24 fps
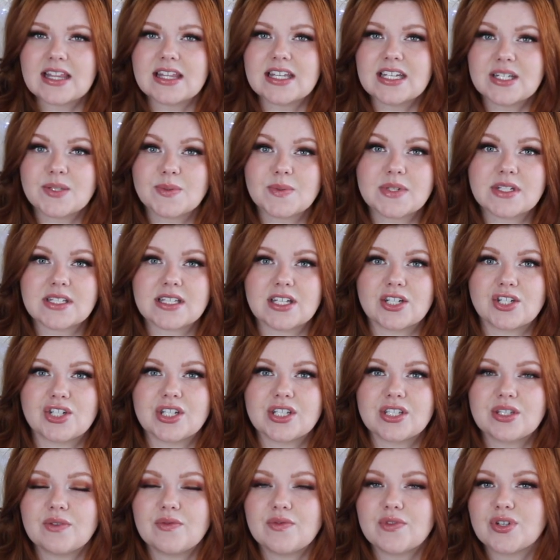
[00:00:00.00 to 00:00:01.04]
this was that
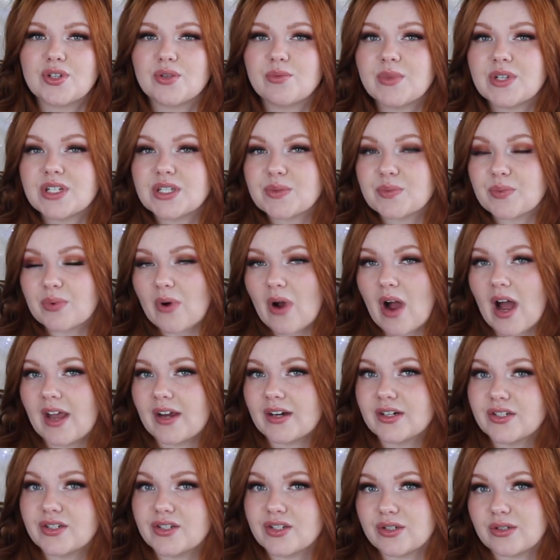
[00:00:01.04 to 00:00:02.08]
just a few months
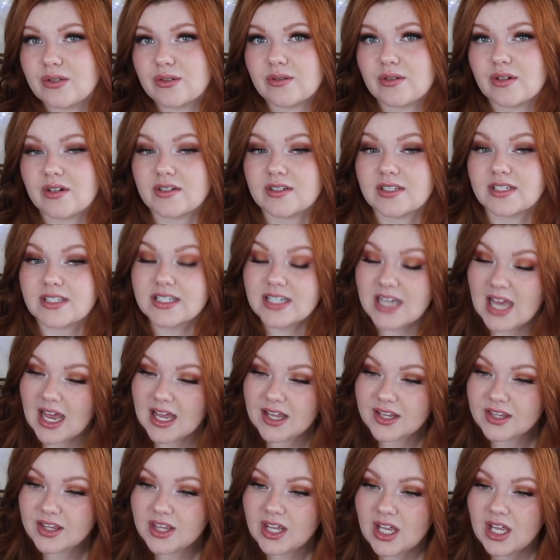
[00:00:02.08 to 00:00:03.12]
prior to her
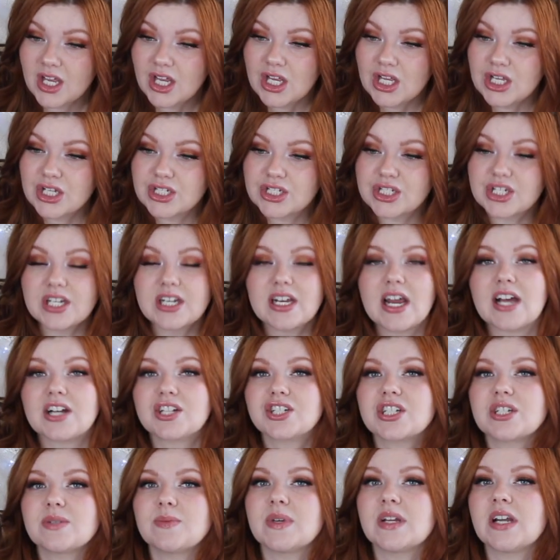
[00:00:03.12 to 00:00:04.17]
death, she had
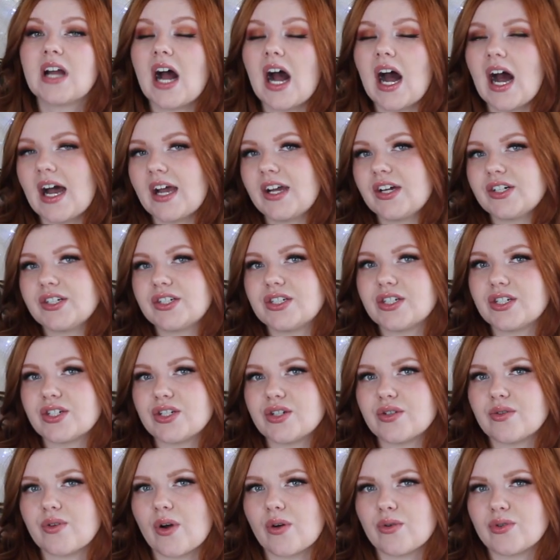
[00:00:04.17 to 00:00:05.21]
actually been hired
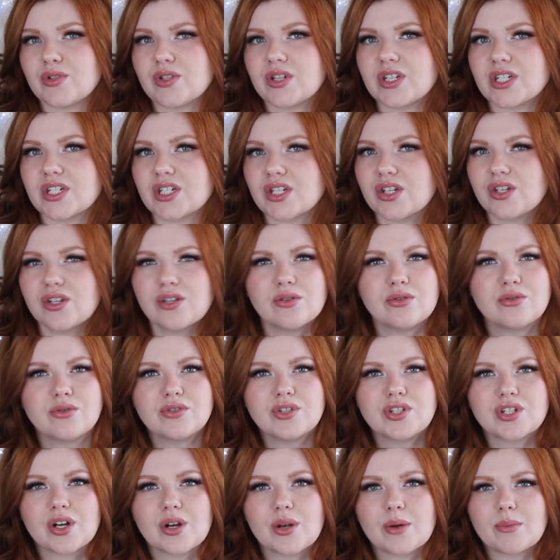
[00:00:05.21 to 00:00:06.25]
to go to this
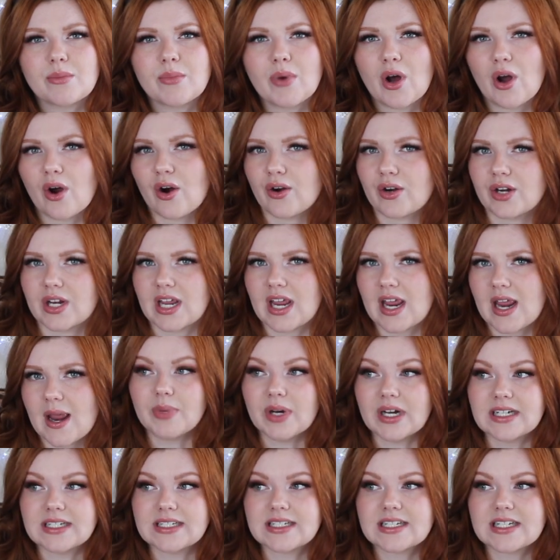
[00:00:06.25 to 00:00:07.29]
huge party.
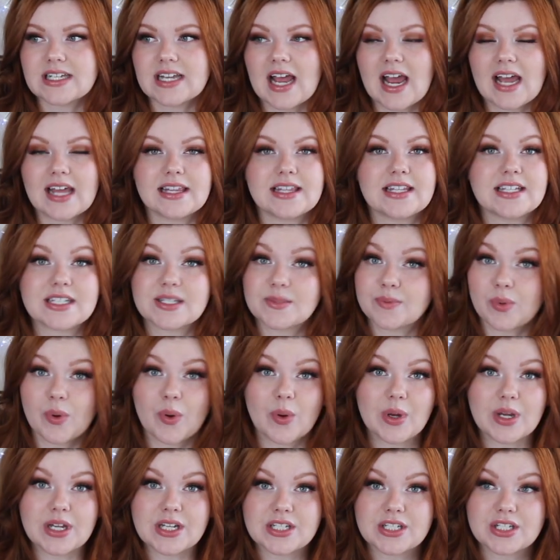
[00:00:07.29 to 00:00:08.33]
But at this
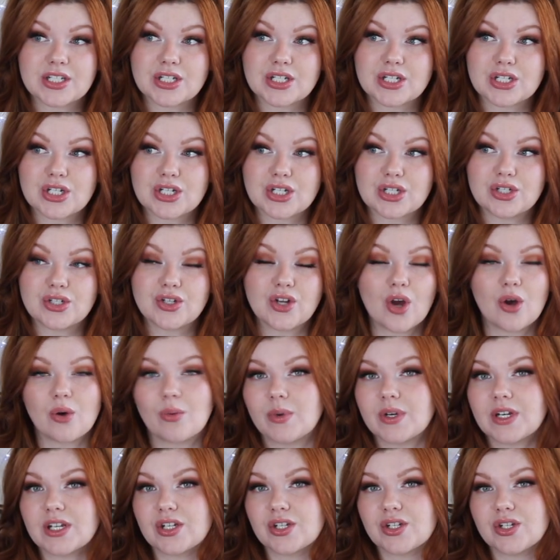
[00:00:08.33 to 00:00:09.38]
point,
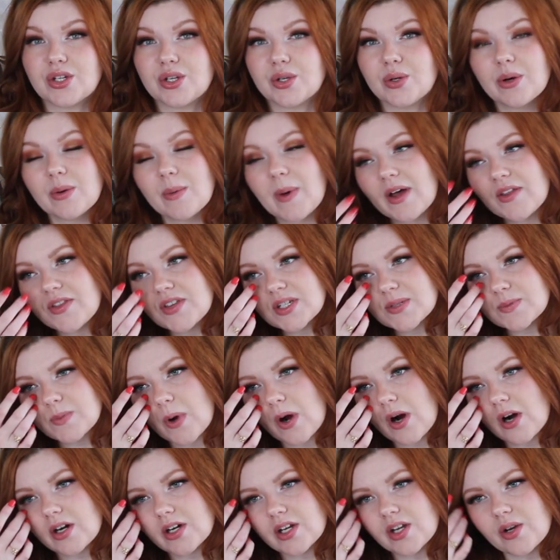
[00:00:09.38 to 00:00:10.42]
nobody knew about this
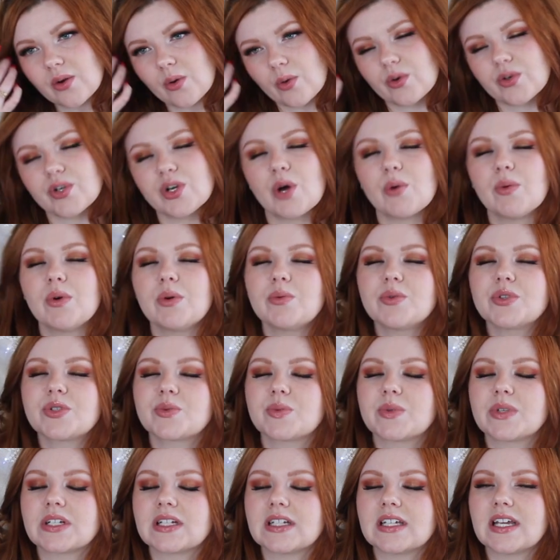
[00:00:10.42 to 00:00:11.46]
party, or no one
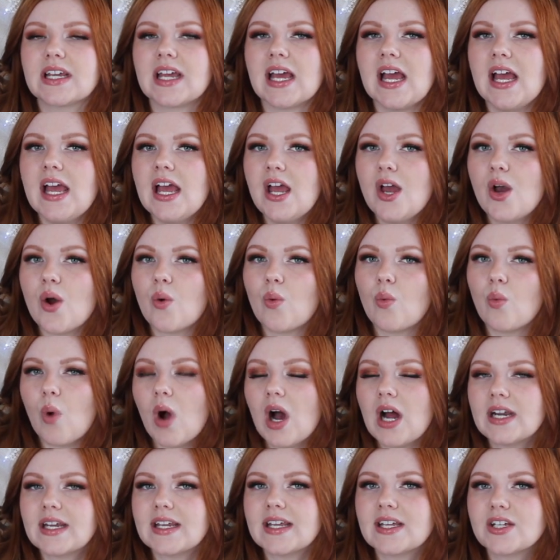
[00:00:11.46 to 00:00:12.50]
was really
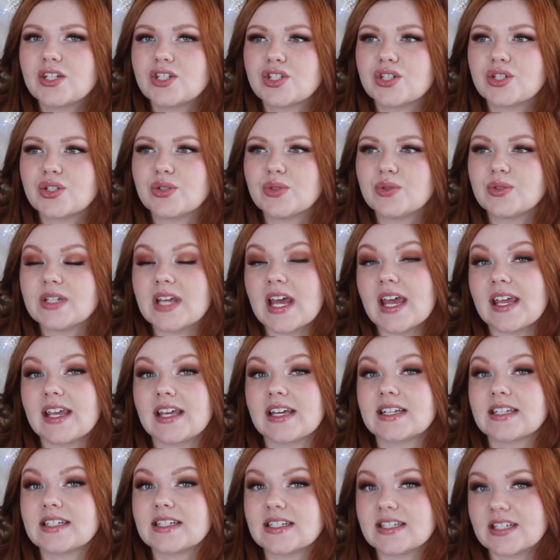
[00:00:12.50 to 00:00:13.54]
wanting to take
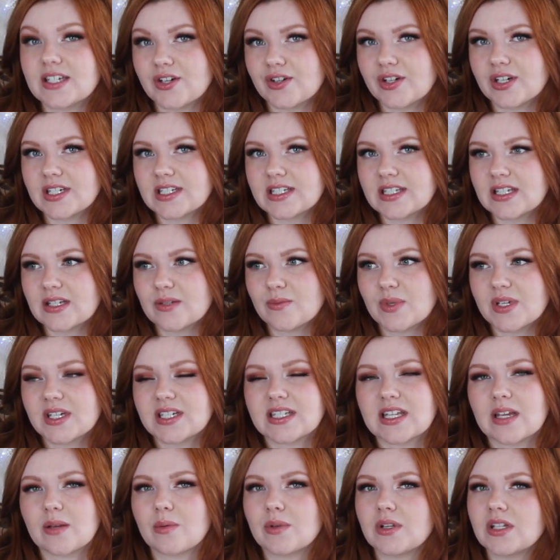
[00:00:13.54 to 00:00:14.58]
it seriously
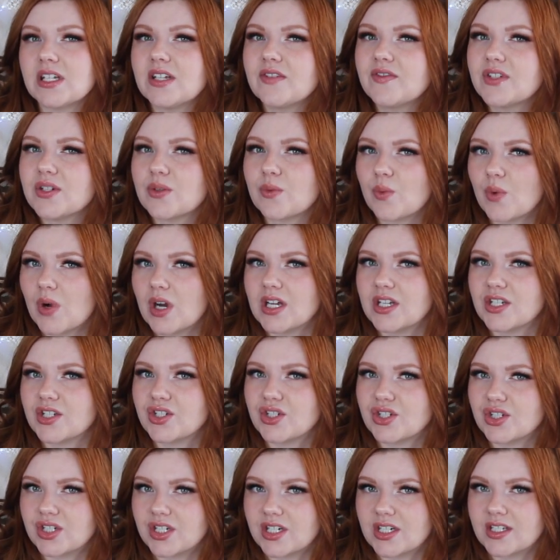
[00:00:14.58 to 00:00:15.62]
because they believed it
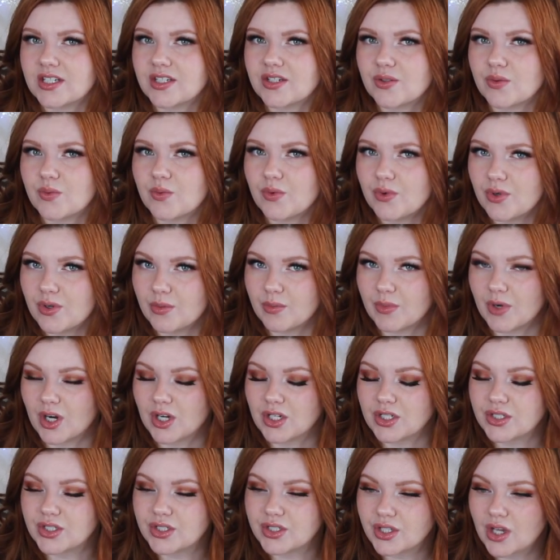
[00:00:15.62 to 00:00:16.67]
was just a
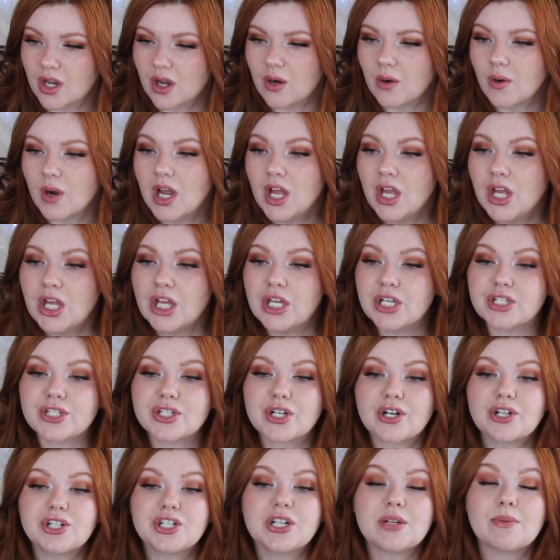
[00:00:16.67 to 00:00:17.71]
rumor. So
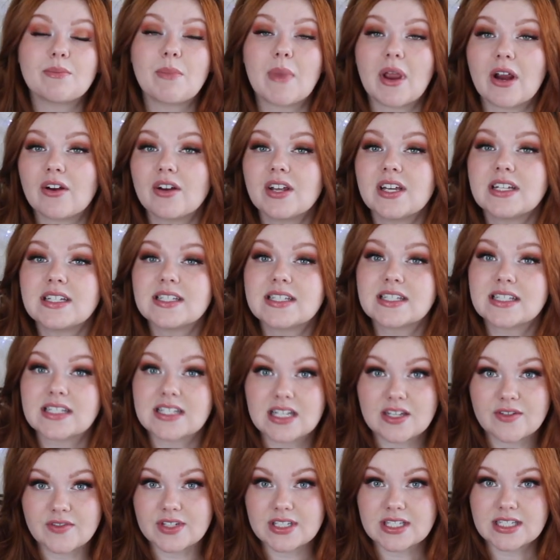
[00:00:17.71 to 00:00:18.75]
Sergeant Marion
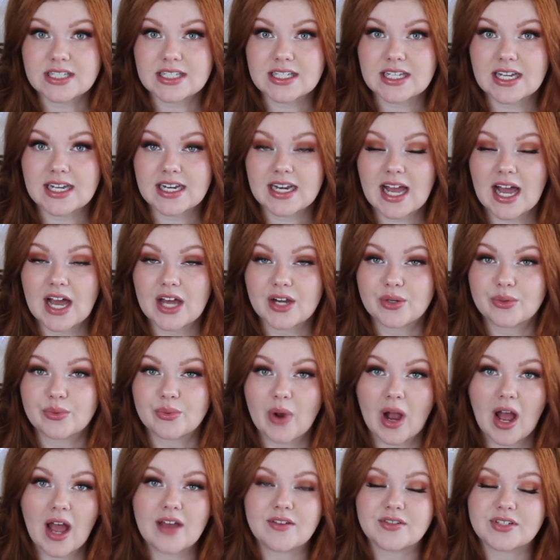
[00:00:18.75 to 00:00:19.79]
Stevenson had
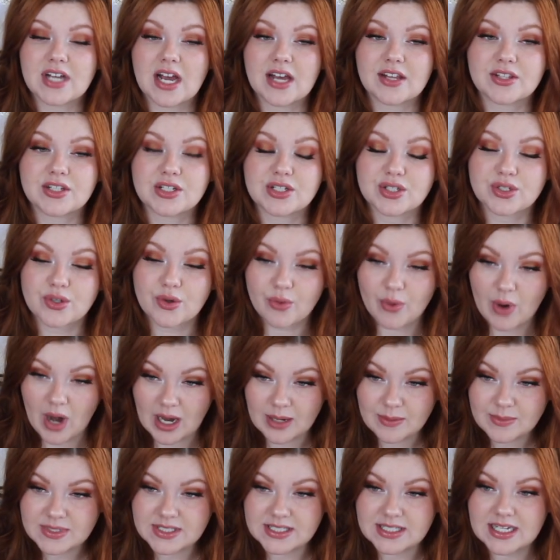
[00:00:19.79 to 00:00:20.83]
arrived at this
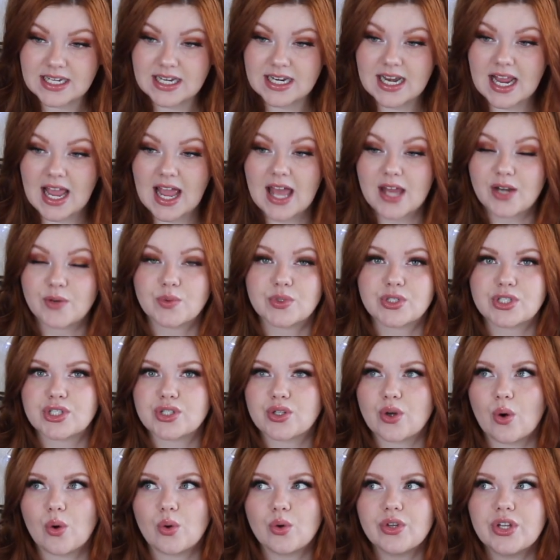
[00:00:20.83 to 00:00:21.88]
crime scene and was
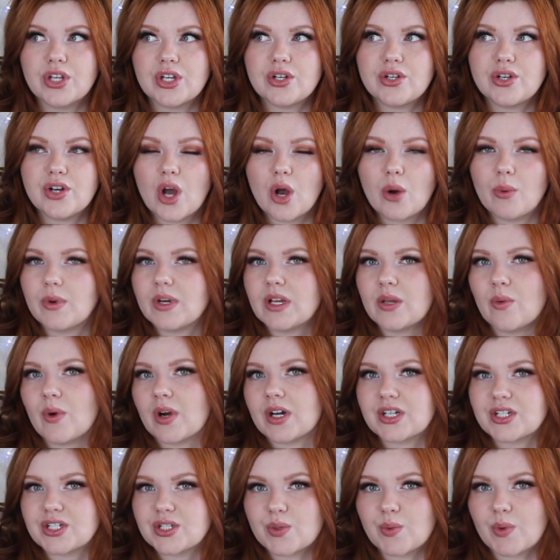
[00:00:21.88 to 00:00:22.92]
told that nobody
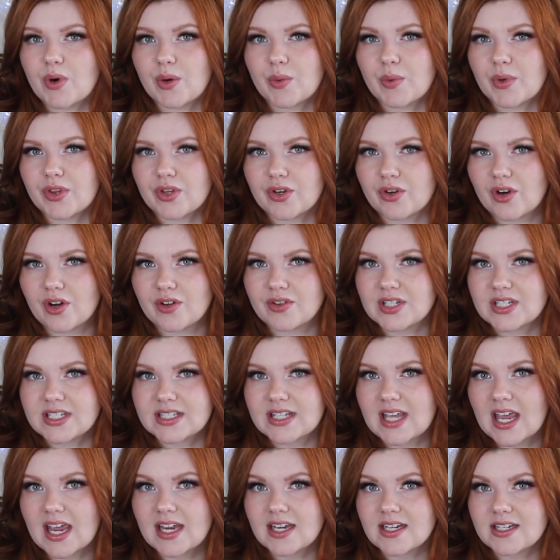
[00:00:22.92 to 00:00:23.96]
wanted to work with her on this
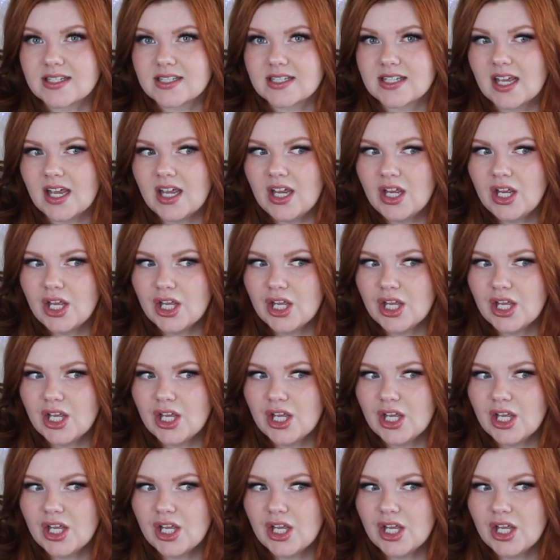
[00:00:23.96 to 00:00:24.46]
case.